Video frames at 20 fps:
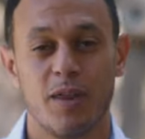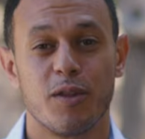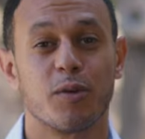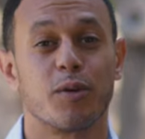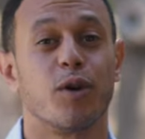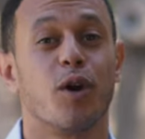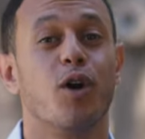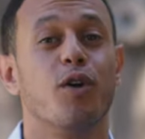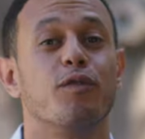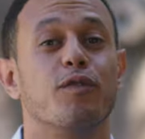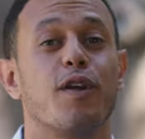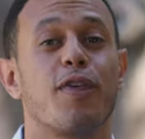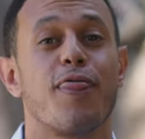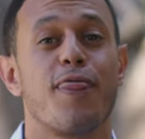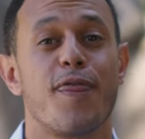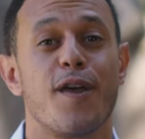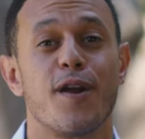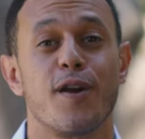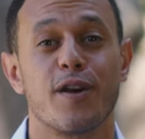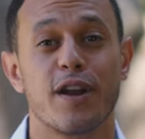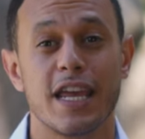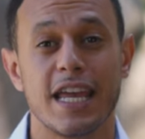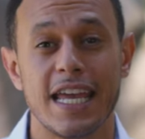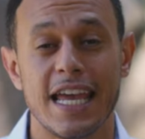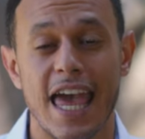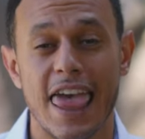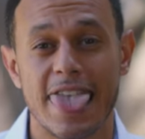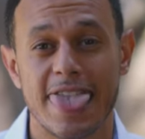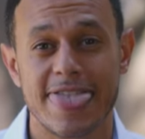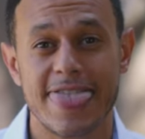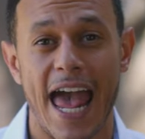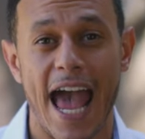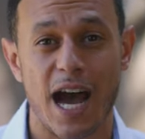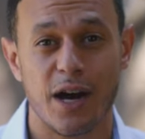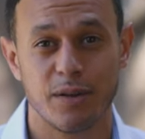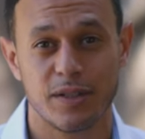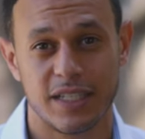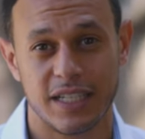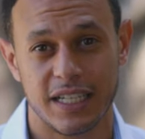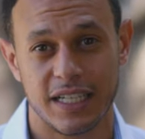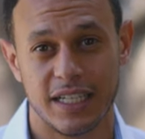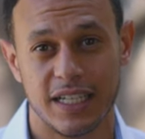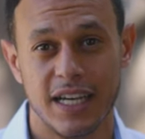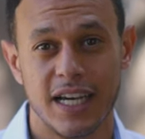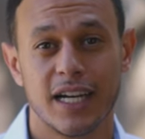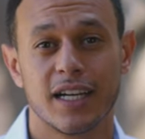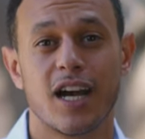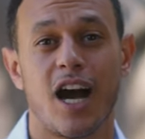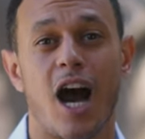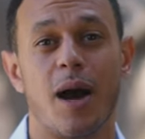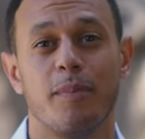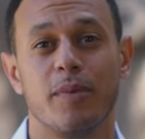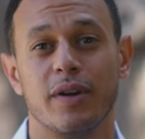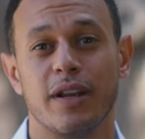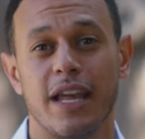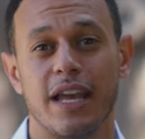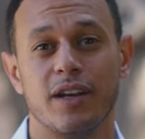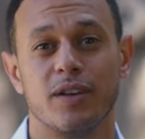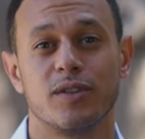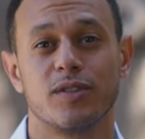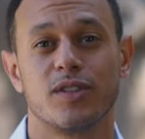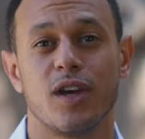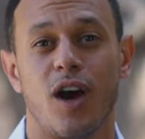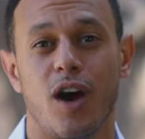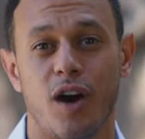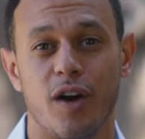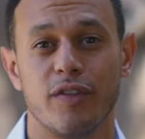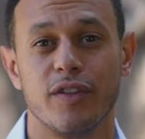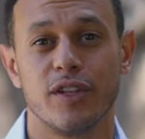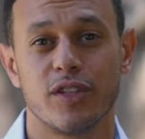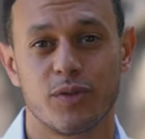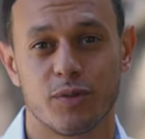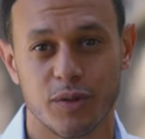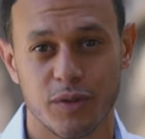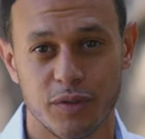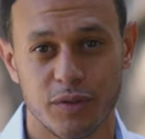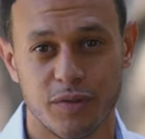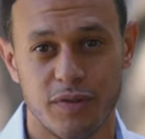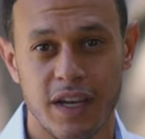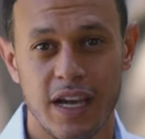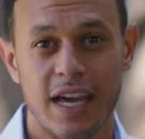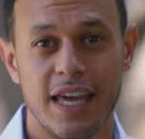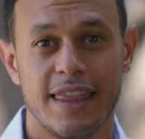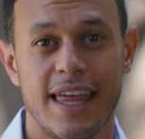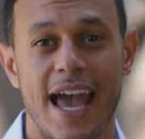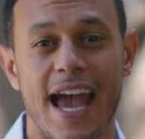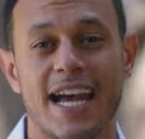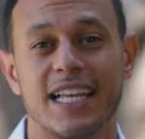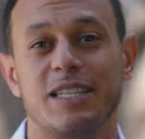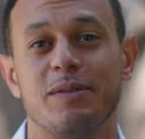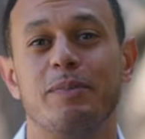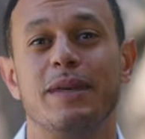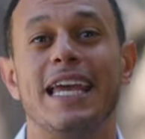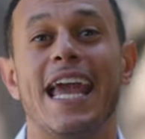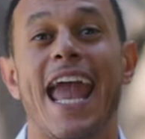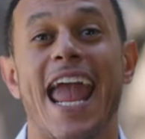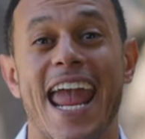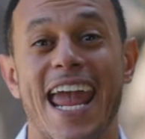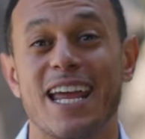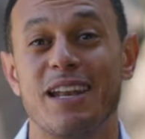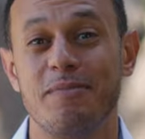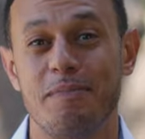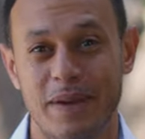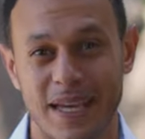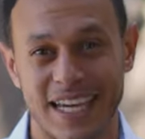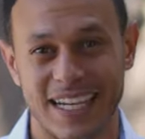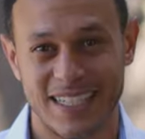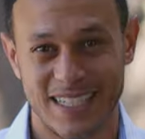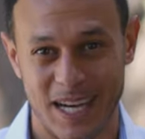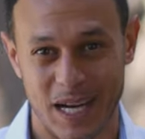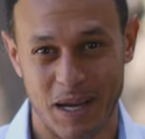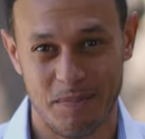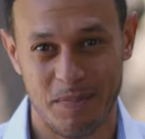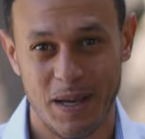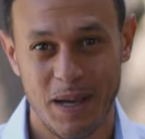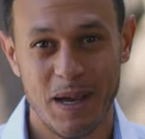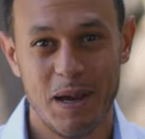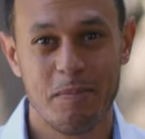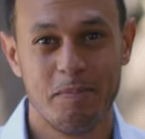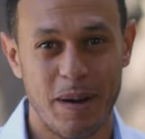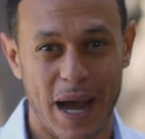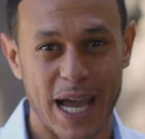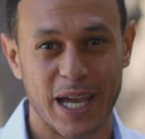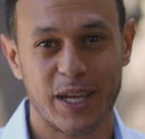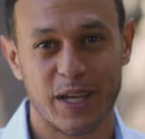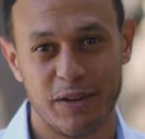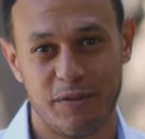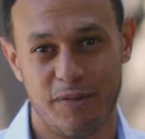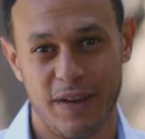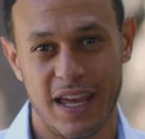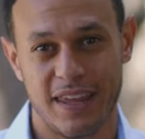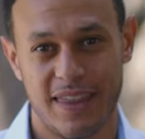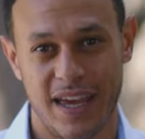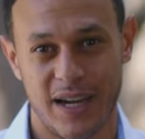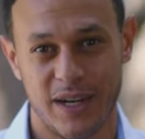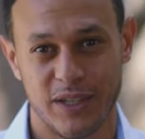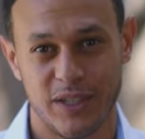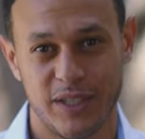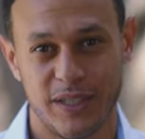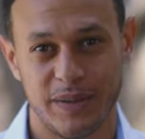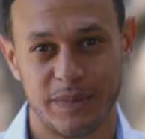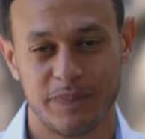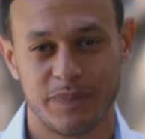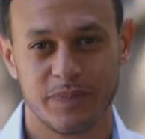There were over 30,000 copper nails on this roof that had to be hand picked up by Good Faith Energy.